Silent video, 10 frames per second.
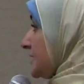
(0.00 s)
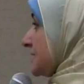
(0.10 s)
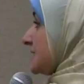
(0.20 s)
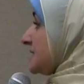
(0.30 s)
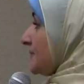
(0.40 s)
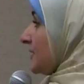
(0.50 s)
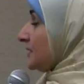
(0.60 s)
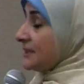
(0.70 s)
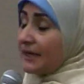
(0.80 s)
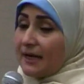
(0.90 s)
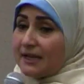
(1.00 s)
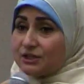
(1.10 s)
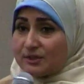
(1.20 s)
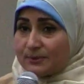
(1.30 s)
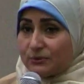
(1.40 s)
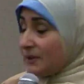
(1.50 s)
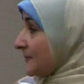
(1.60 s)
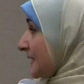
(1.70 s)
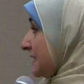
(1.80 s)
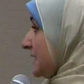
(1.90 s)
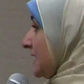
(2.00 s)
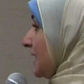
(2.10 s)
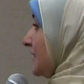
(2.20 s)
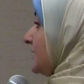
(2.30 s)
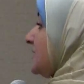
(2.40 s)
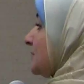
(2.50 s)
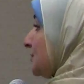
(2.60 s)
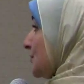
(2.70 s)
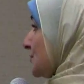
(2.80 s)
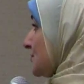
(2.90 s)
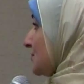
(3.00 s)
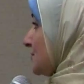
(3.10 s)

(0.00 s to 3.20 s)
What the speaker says: is a symbiotic relation between bacteria and the nematodes.